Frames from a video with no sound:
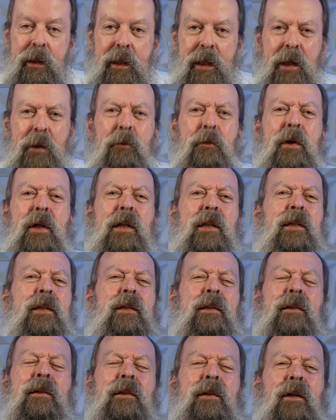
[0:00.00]
It
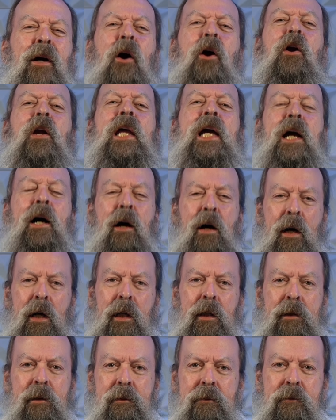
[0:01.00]
was early
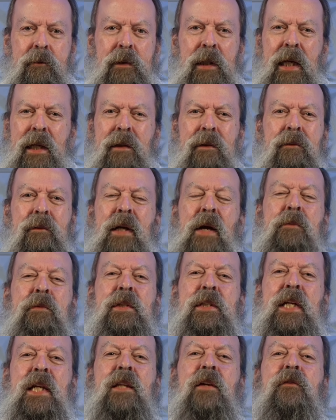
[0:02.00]
on, like it
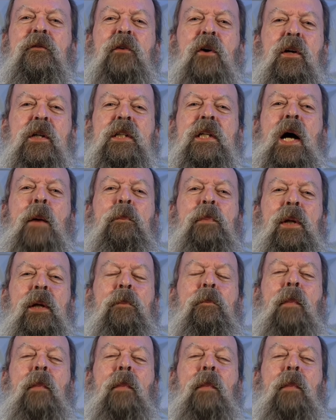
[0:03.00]
was in the first couple of